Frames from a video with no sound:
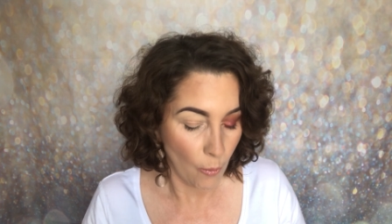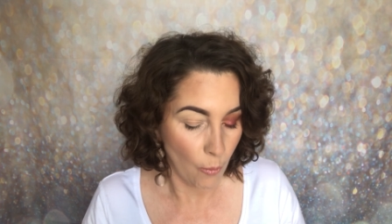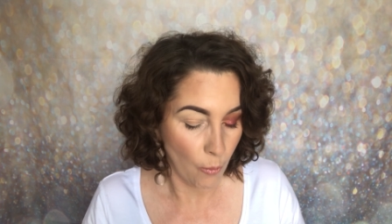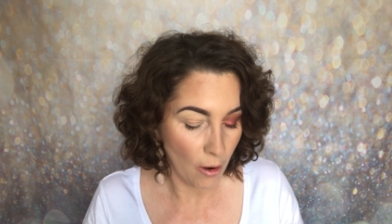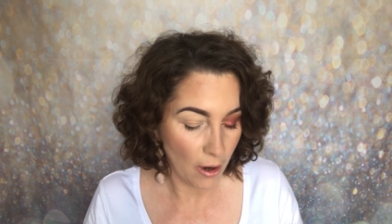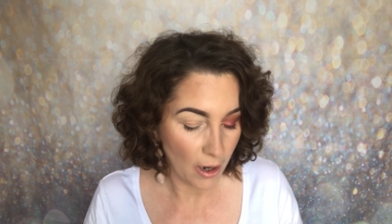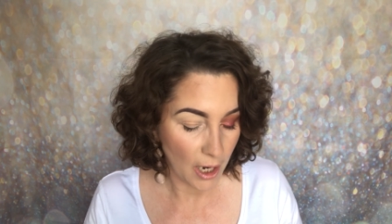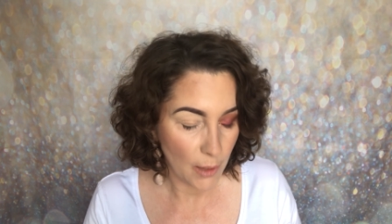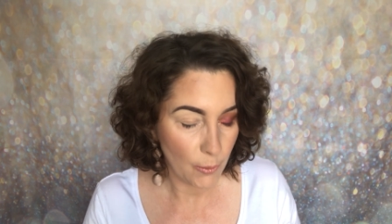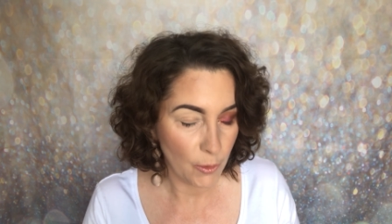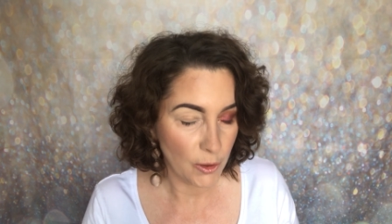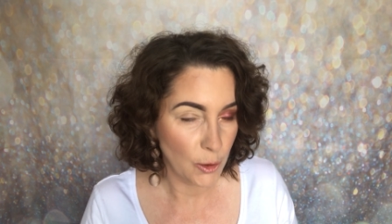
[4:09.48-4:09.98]

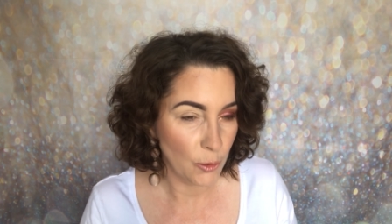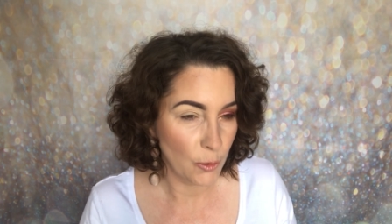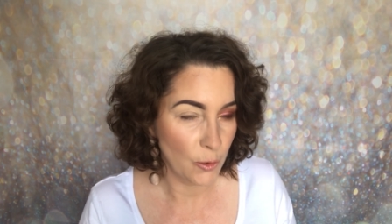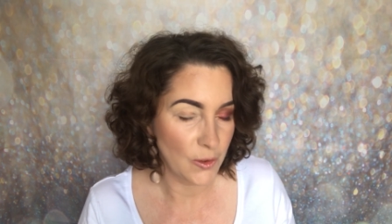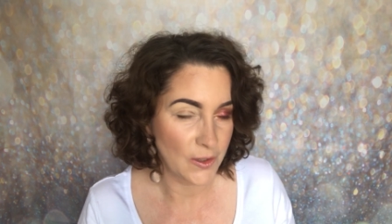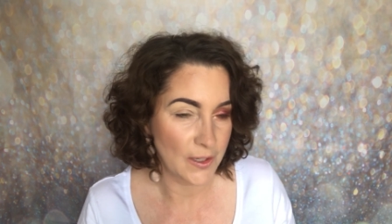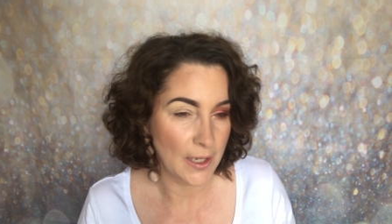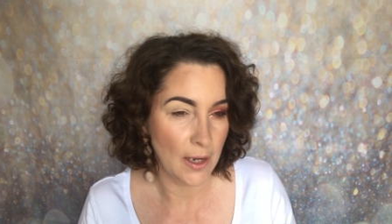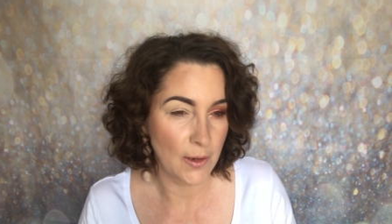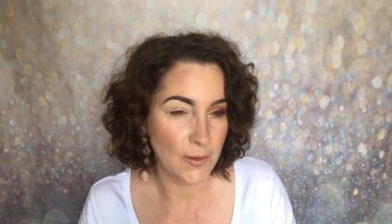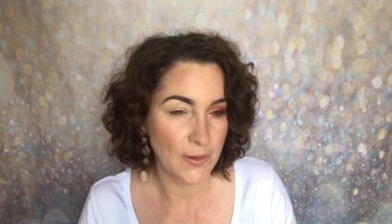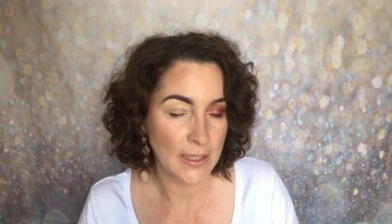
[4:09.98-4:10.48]
What I would
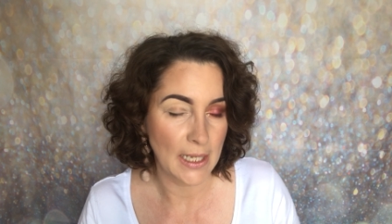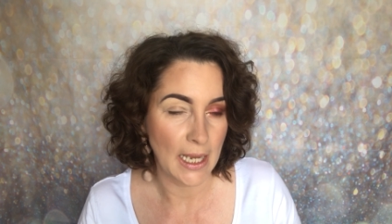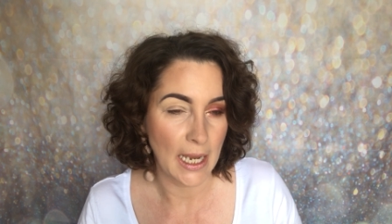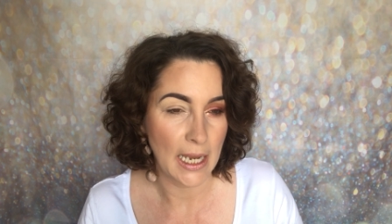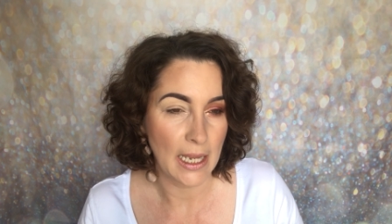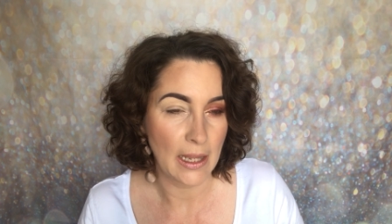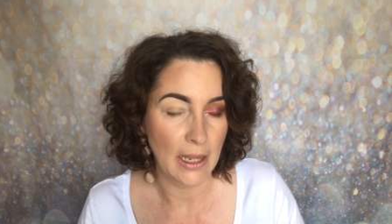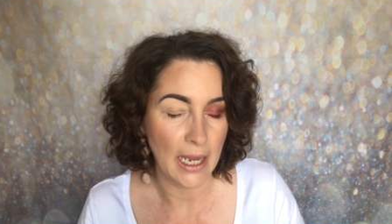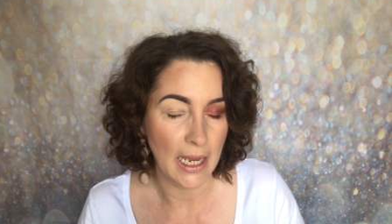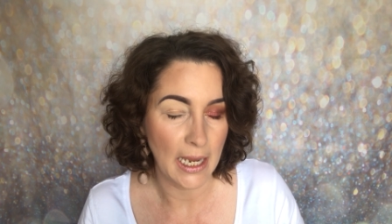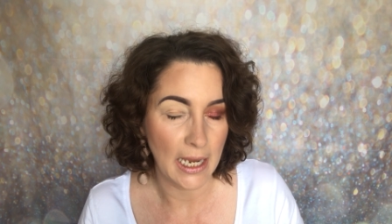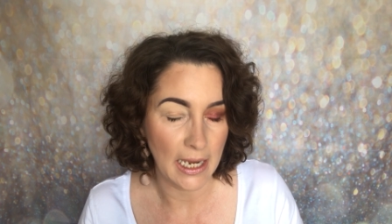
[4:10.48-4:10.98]
also
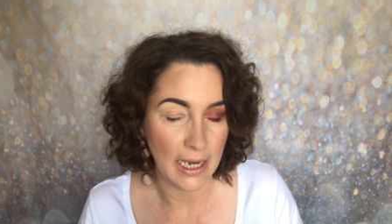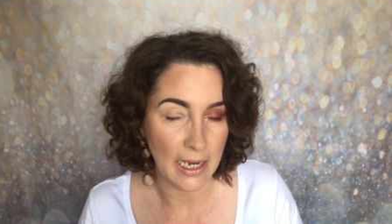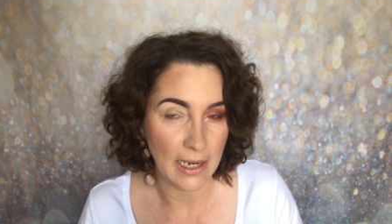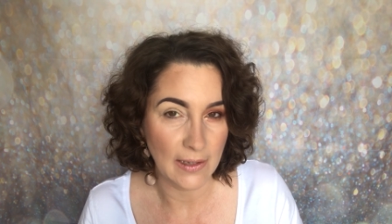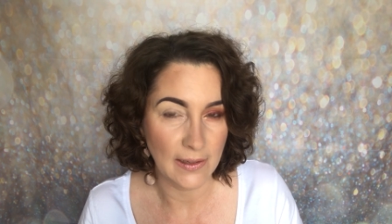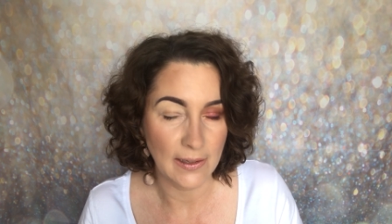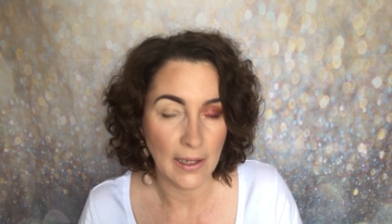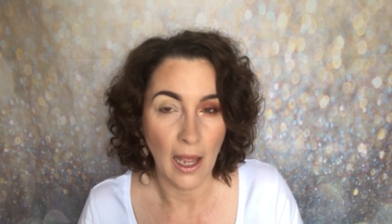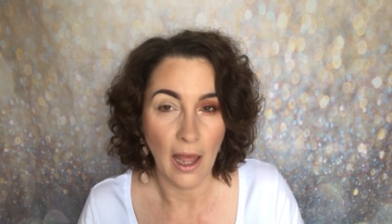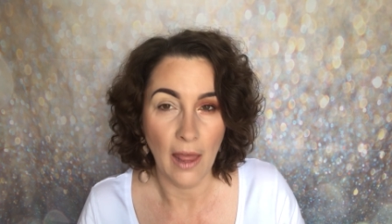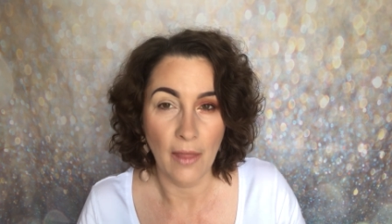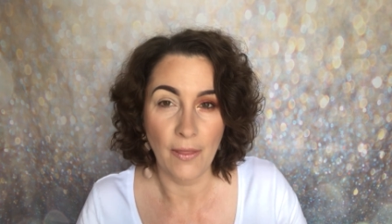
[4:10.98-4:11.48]
say
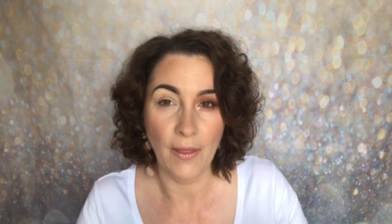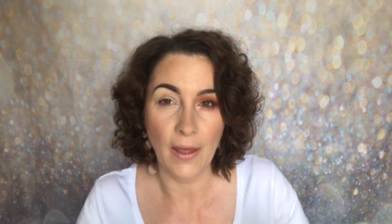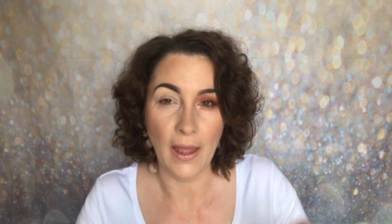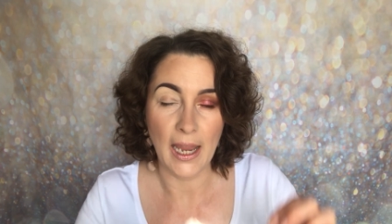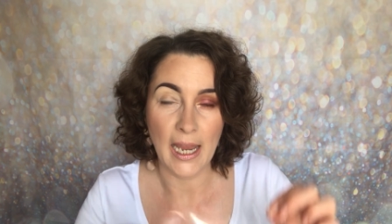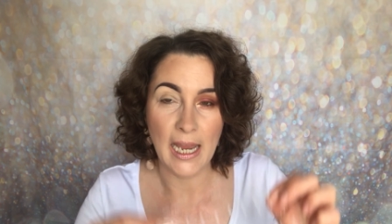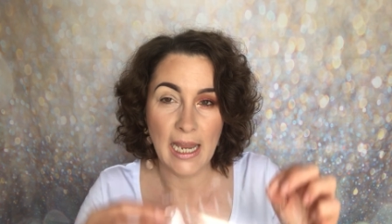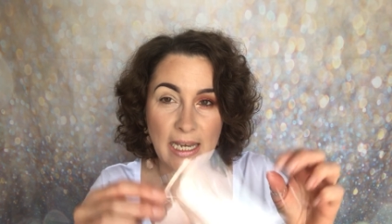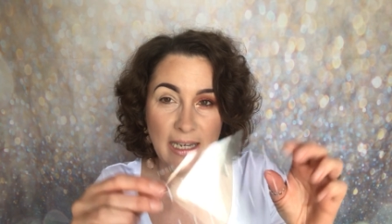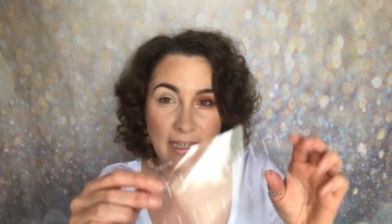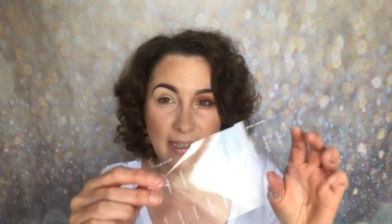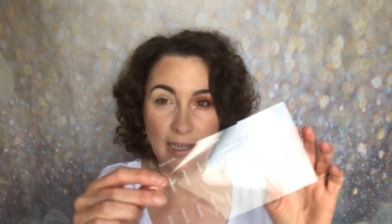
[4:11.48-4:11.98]
is that
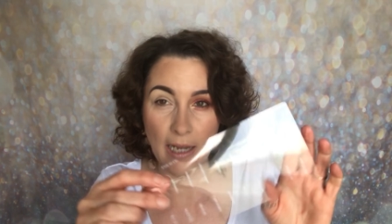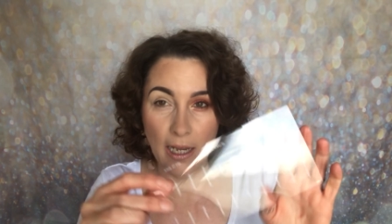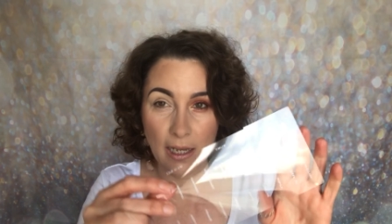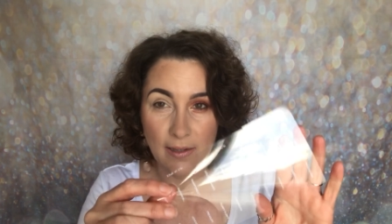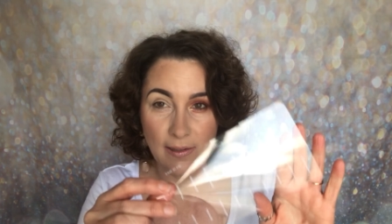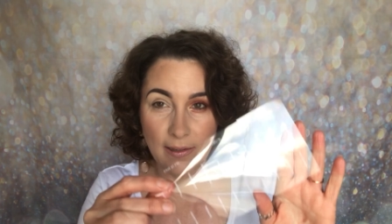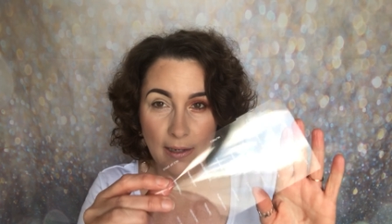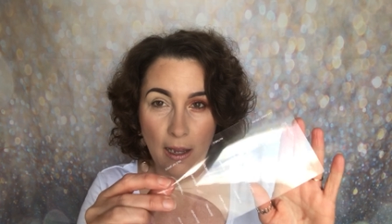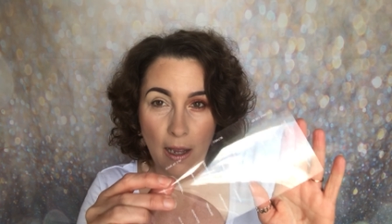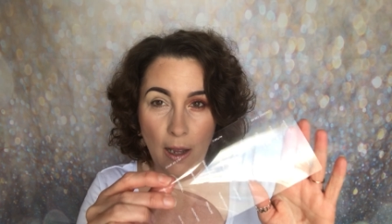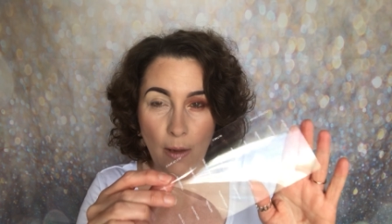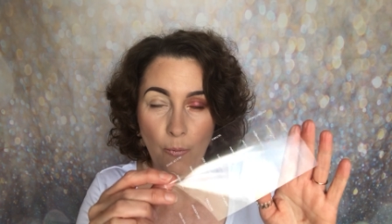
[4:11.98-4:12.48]
it
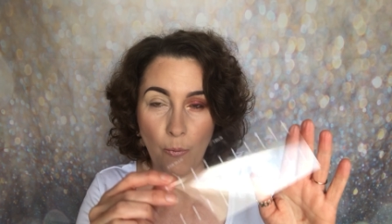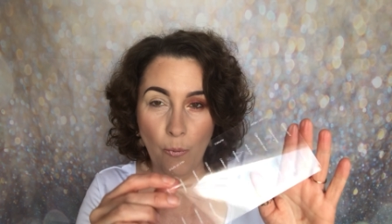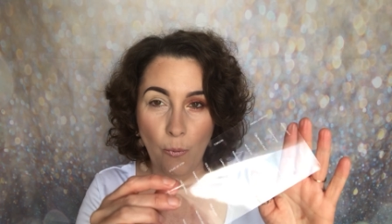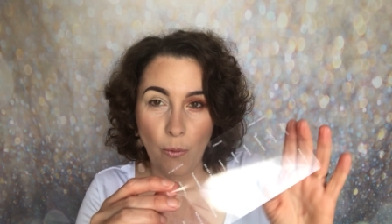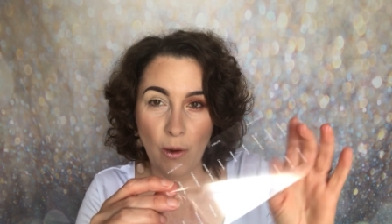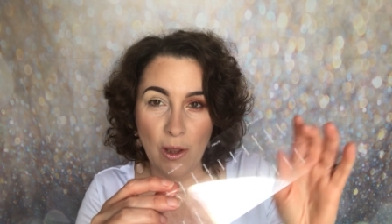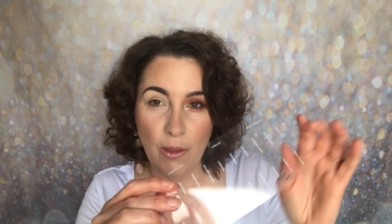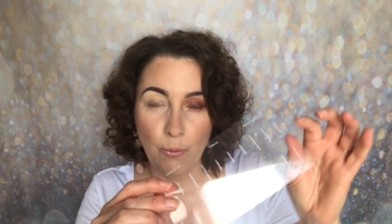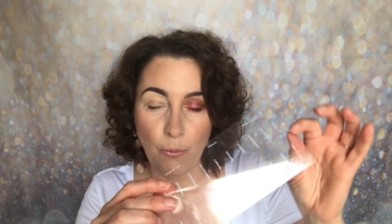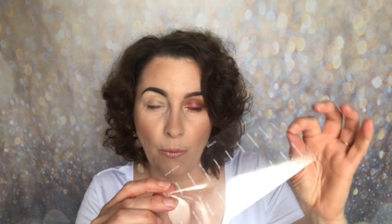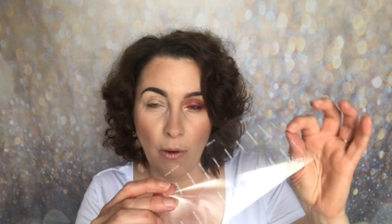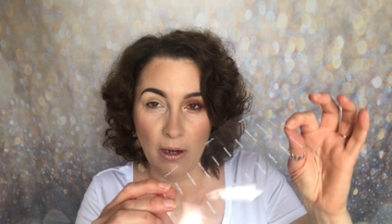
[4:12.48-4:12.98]
does come
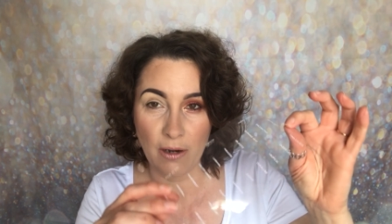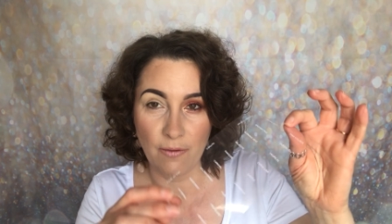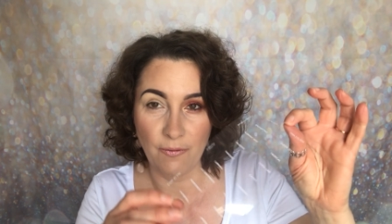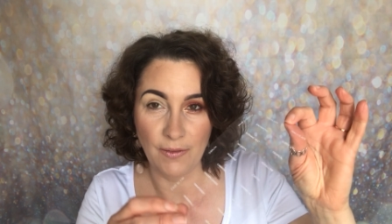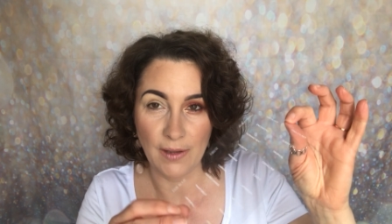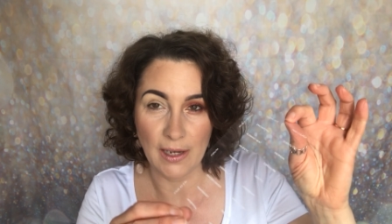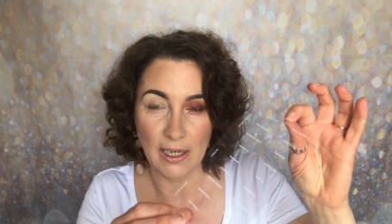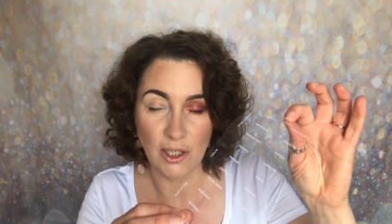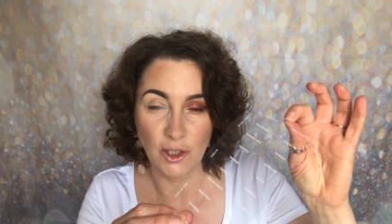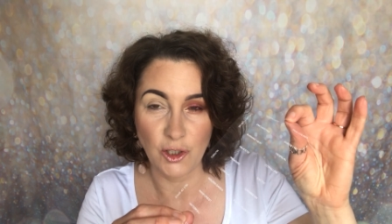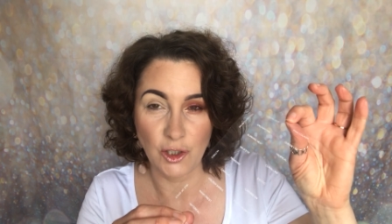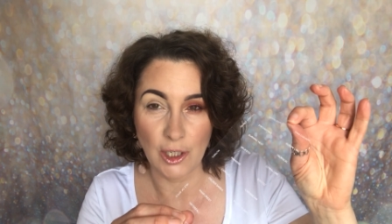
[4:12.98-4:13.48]
with one of
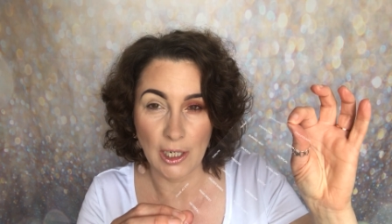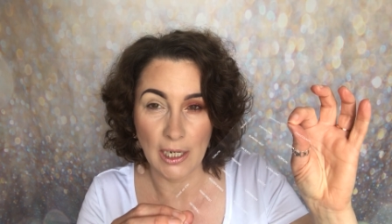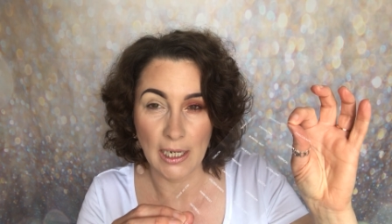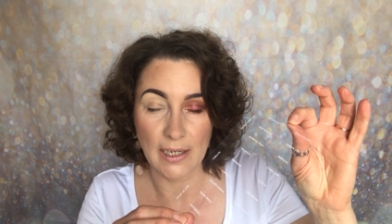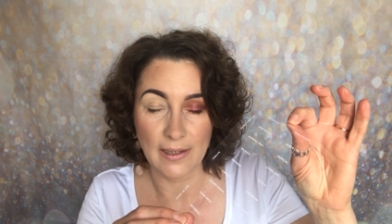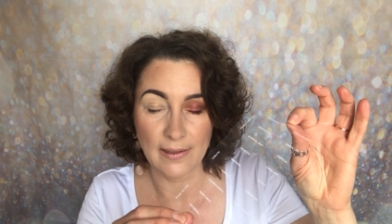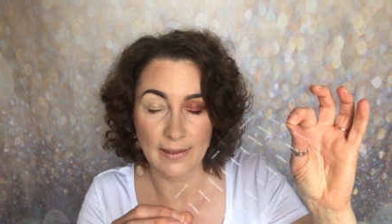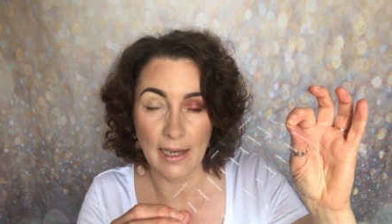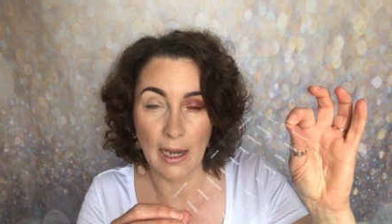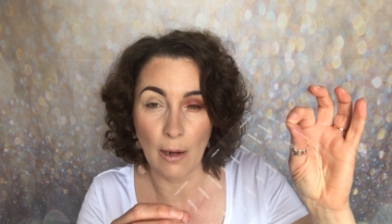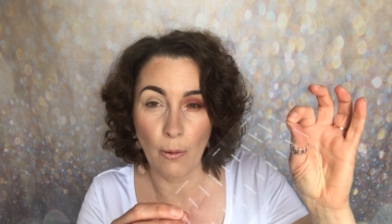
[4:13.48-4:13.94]
these sheets.